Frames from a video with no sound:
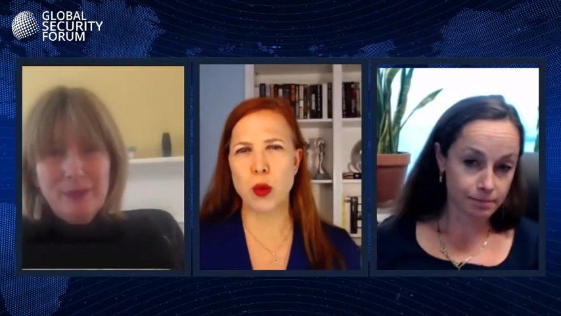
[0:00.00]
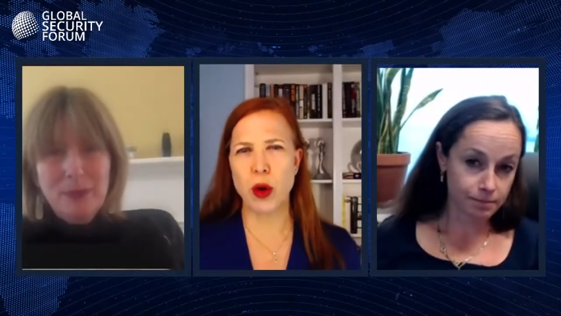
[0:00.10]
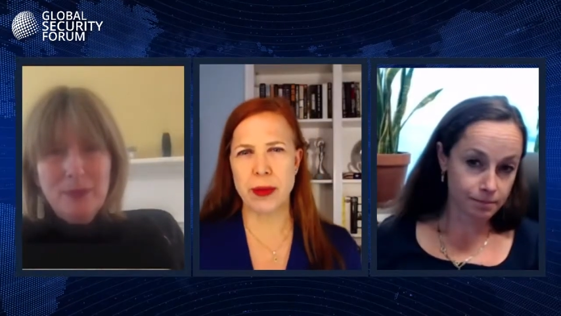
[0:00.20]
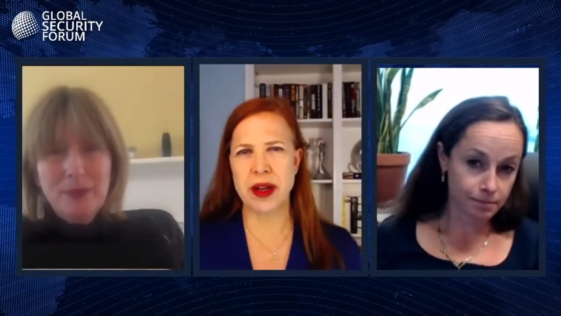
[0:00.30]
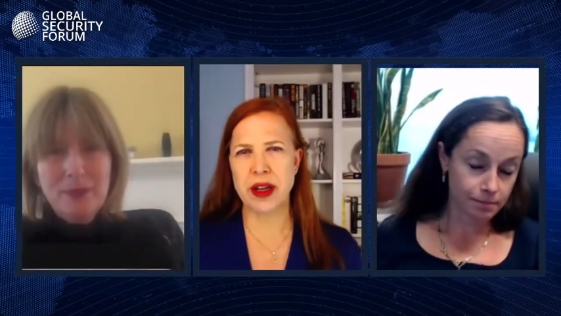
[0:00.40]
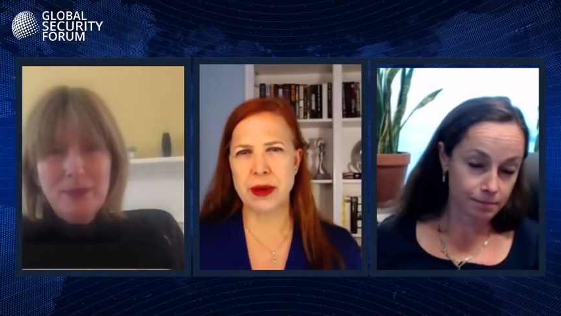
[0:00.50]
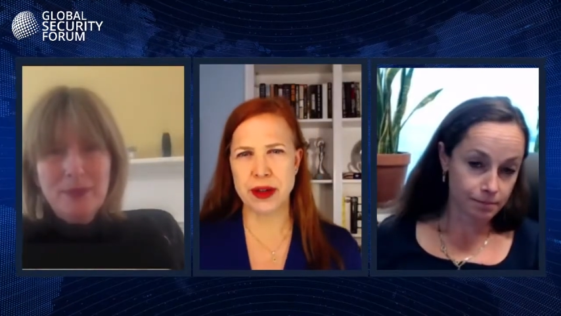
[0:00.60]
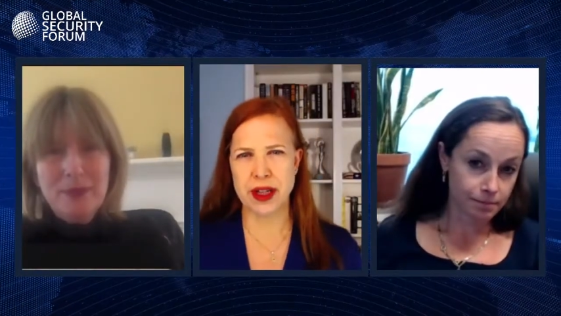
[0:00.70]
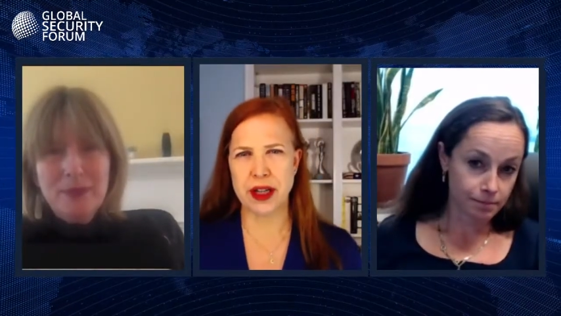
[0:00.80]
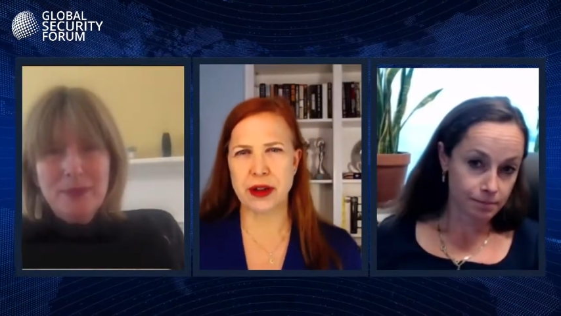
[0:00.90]
Speaker 1: women in
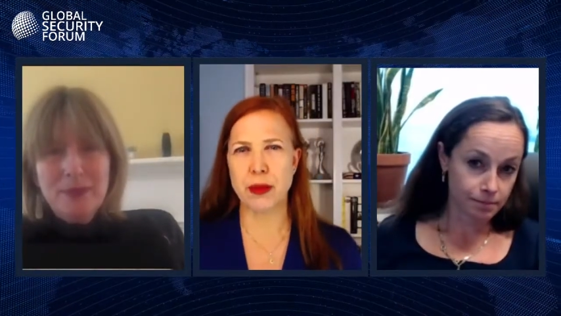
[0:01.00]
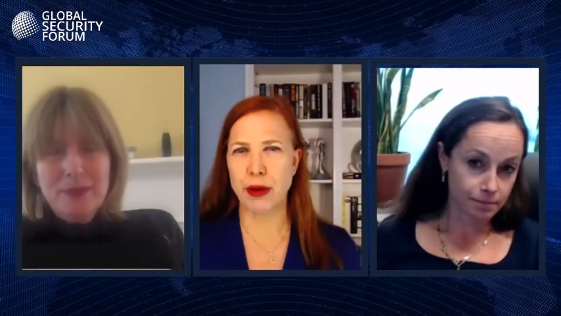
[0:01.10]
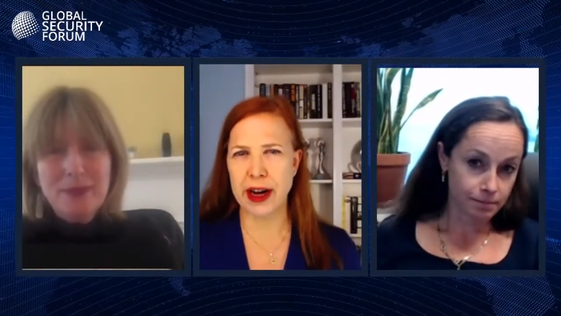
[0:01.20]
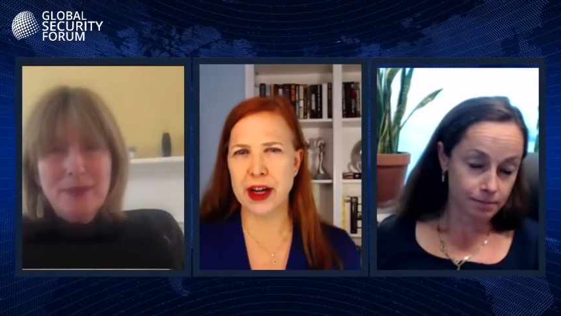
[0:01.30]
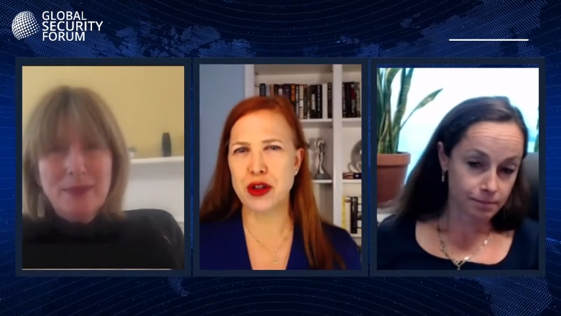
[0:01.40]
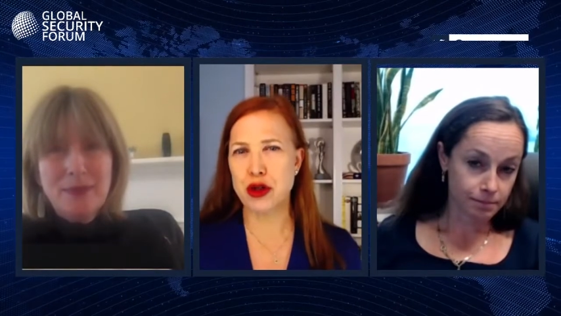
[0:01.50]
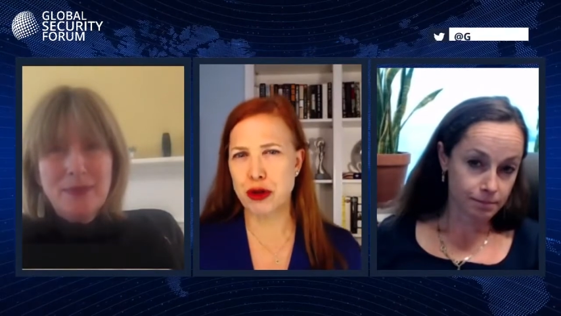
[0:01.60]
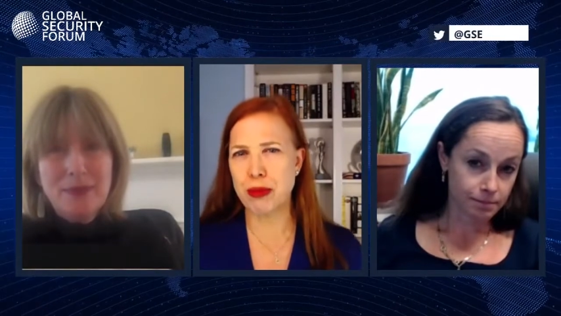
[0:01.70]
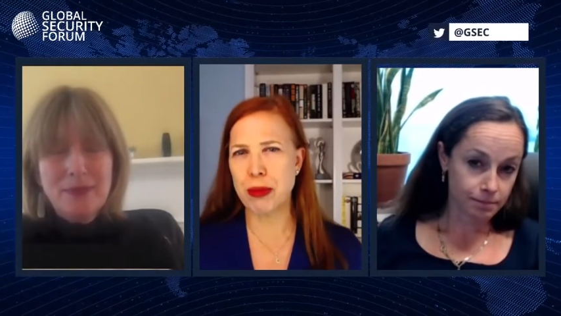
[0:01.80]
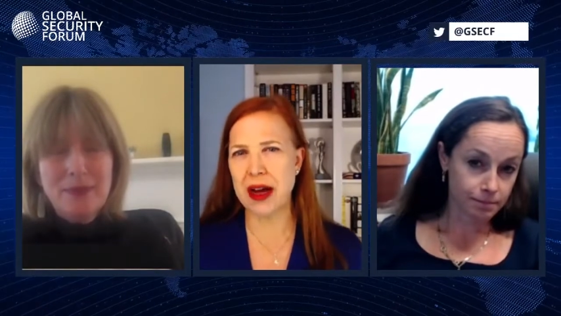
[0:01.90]
particular bring
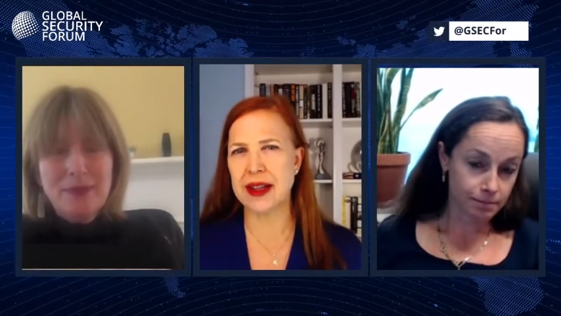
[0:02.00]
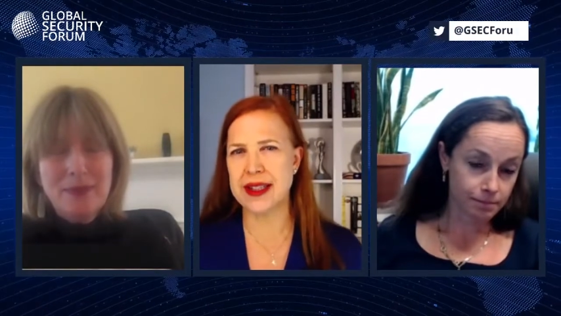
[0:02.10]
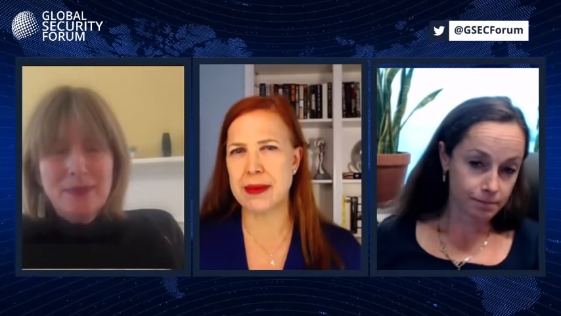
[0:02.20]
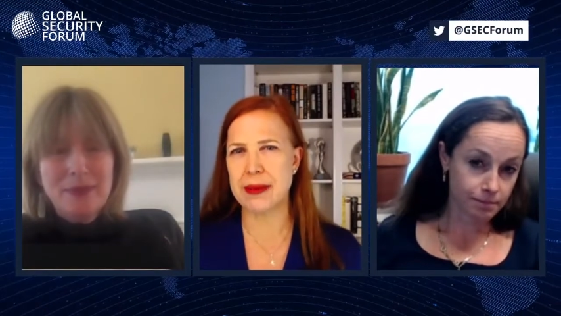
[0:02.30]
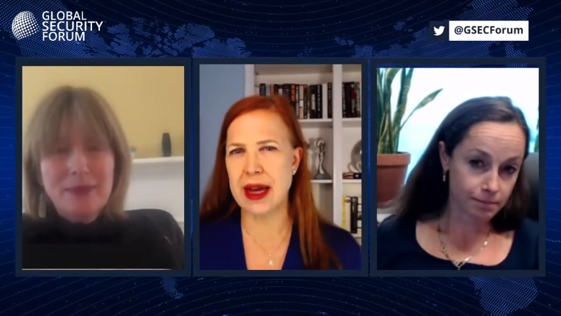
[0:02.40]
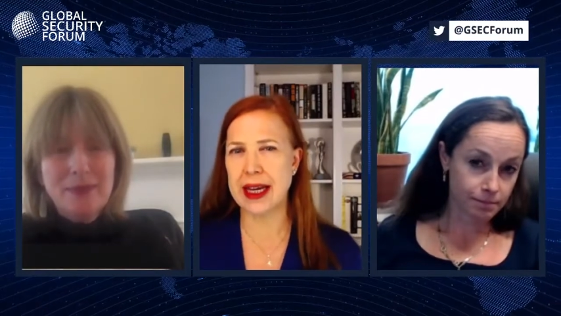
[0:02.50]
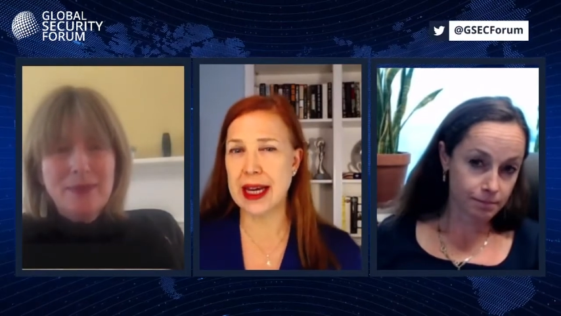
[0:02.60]
to policymaking